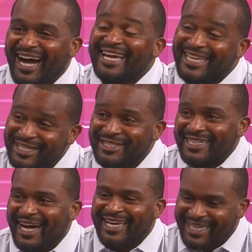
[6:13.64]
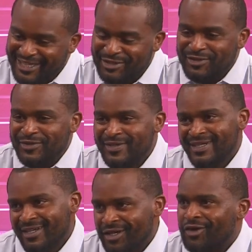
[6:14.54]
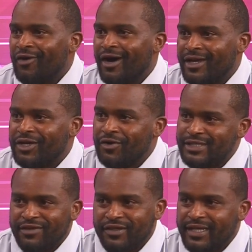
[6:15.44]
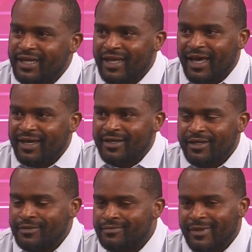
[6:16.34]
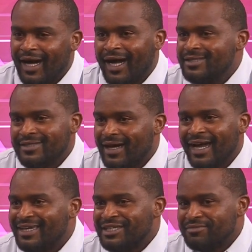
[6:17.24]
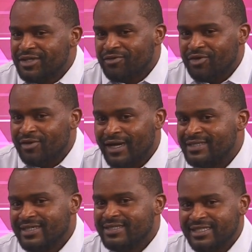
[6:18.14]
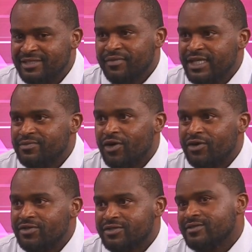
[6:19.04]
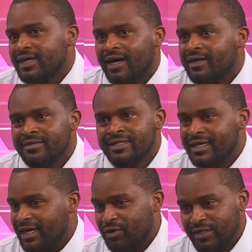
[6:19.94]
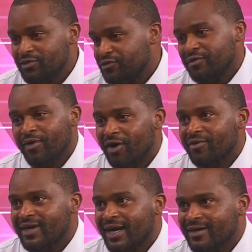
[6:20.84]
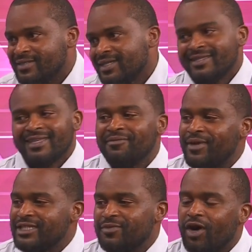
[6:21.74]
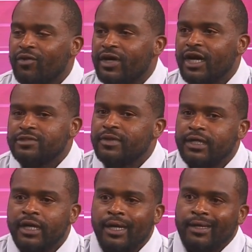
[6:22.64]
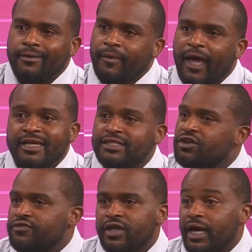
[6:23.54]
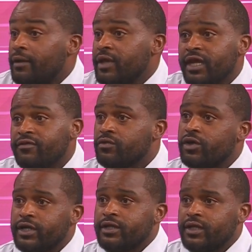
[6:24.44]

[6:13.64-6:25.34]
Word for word: I get to I get to go out and coach every day. Like sure. um, I I accepted a role as the assistant baseball coach. So now we do football workouts, then baseball workouts, but I still feel like I'm not even working.